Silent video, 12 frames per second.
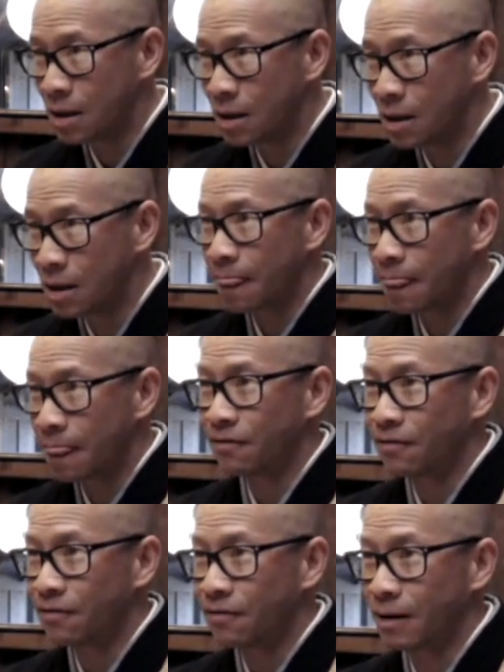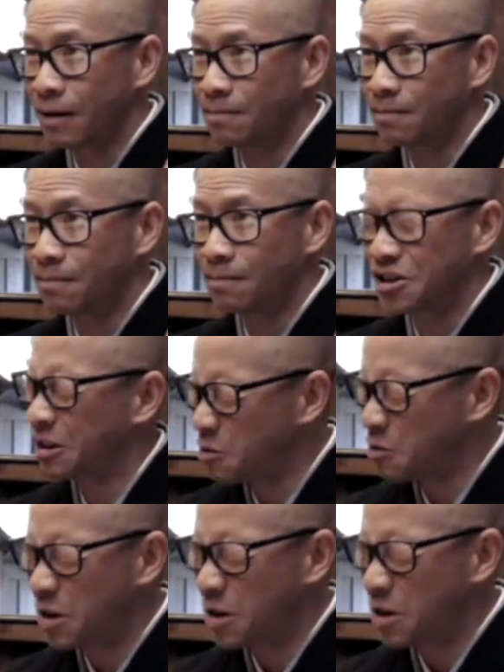rumble
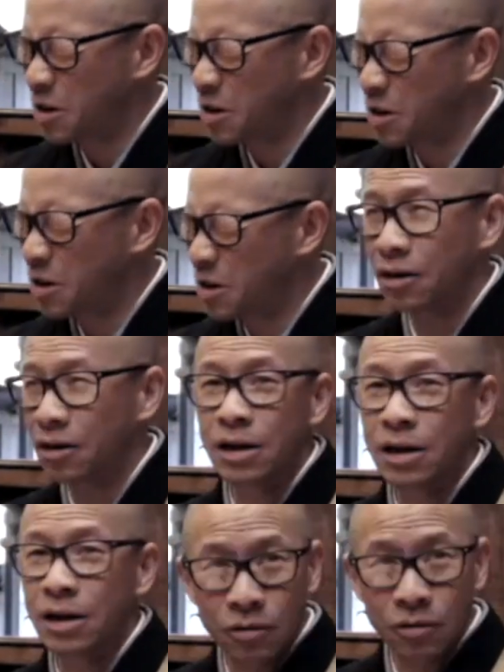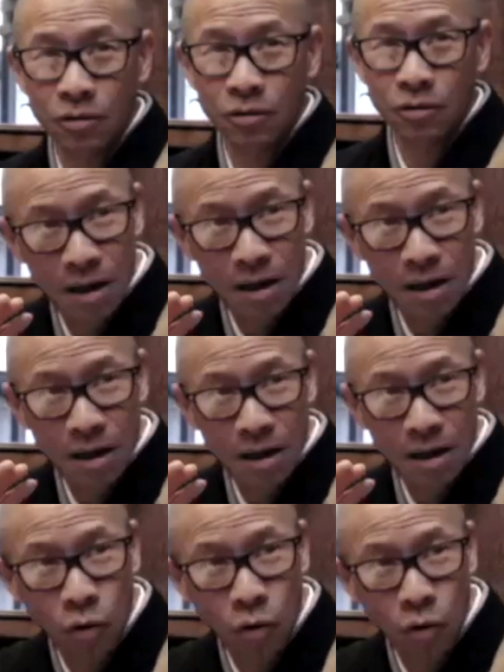of just the greed, anger, and
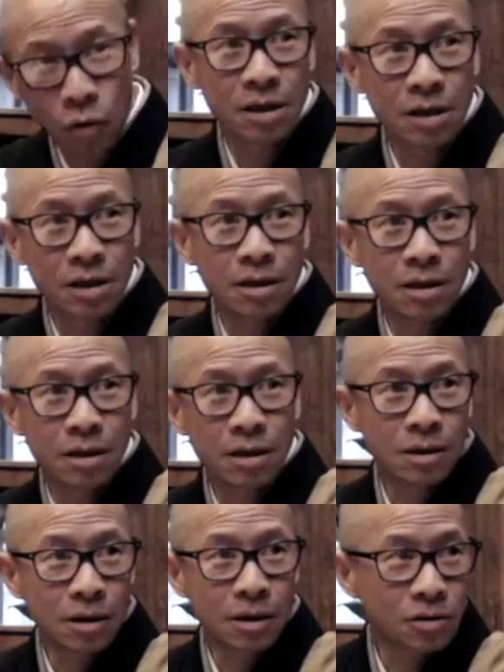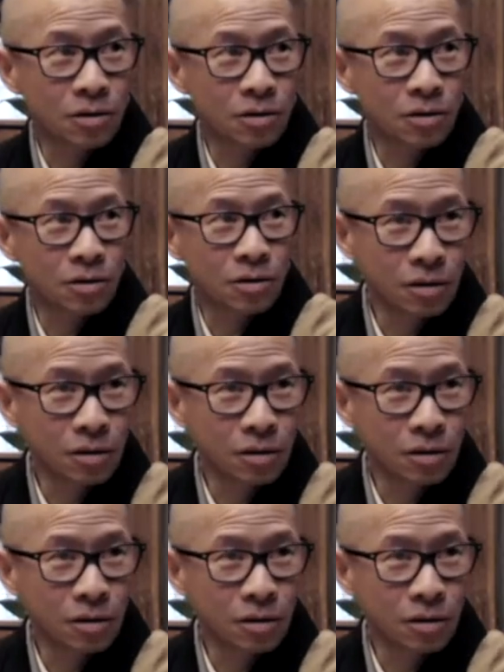ignorance come towards